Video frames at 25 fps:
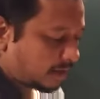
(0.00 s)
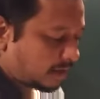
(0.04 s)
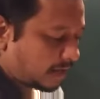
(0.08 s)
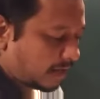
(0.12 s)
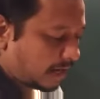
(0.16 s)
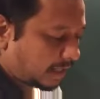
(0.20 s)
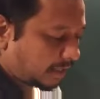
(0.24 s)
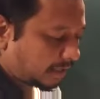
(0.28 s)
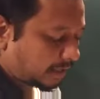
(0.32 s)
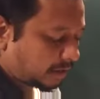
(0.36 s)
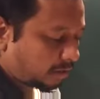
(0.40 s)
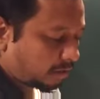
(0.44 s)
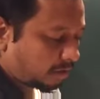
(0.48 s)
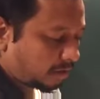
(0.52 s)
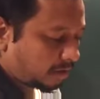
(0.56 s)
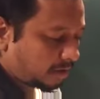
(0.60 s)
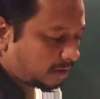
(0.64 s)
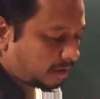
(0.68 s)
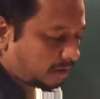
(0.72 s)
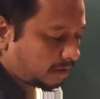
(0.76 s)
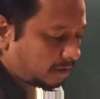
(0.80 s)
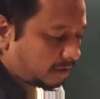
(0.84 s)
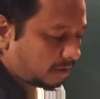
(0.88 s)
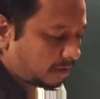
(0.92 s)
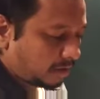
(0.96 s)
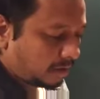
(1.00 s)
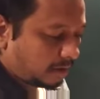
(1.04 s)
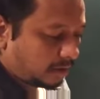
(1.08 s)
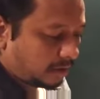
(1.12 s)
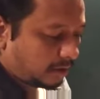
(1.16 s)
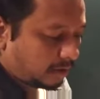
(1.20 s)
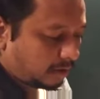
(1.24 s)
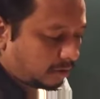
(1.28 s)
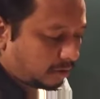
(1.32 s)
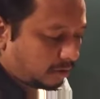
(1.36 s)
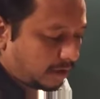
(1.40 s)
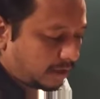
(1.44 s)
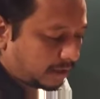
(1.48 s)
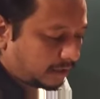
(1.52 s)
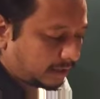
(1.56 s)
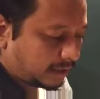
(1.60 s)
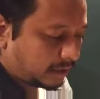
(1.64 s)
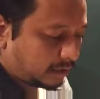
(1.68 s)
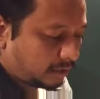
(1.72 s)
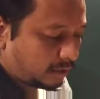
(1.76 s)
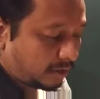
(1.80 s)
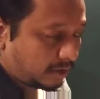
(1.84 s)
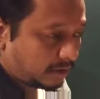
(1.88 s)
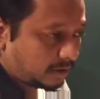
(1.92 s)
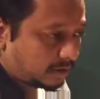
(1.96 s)

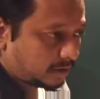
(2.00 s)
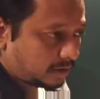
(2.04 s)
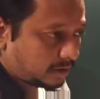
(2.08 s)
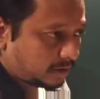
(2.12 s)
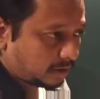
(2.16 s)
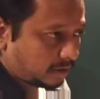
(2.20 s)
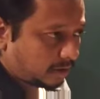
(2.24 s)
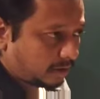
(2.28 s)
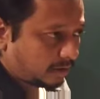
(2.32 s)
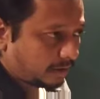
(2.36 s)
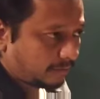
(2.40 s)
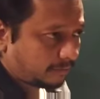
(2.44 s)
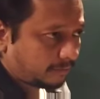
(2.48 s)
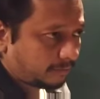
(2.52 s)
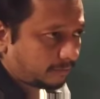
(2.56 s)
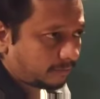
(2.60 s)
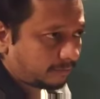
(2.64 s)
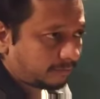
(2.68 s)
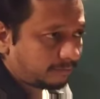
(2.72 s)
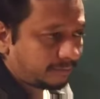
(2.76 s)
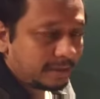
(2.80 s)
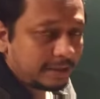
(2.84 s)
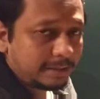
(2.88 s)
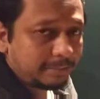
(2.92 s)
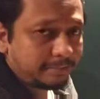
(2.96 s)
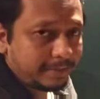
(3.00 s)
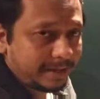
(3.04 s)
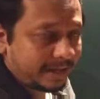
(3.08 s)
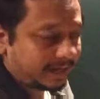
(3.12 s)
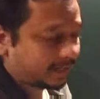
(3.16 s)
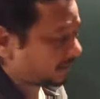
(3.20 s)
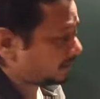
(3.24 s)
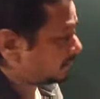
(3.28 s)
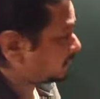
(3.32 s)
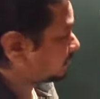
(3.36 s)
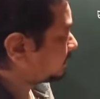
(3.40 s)
alkaloids free base.